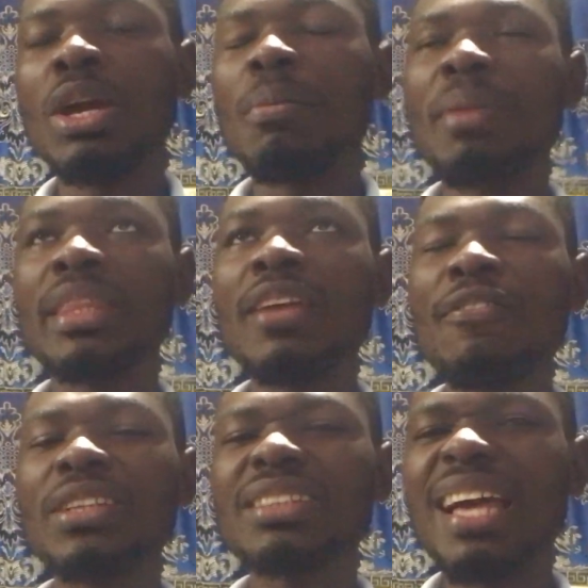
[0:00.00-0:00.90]
maintain
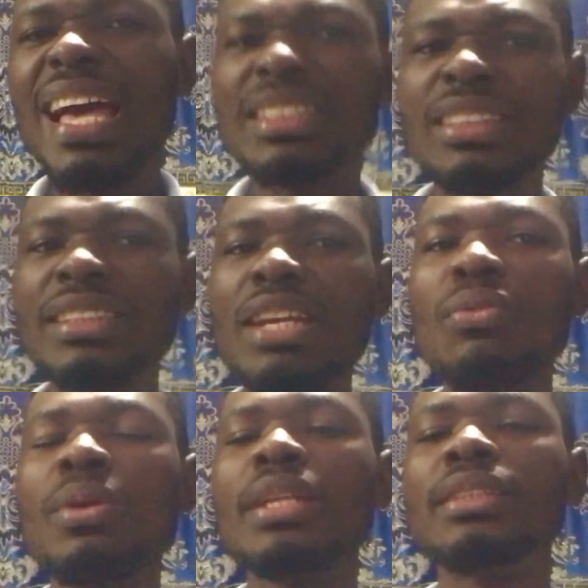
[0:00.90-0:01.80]
fixed exchange
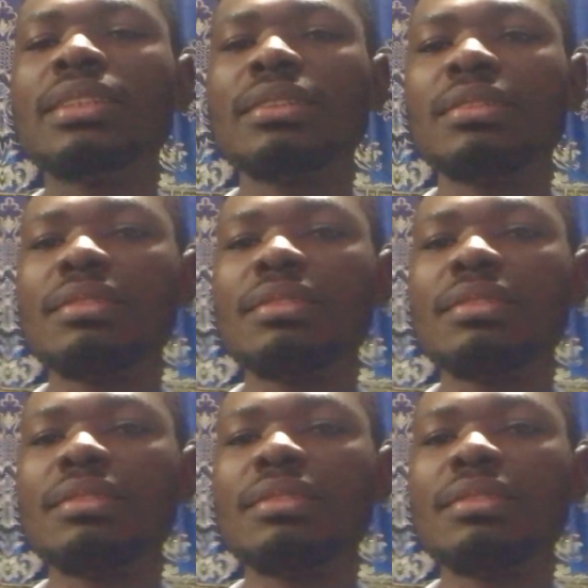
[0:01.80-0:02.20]
rates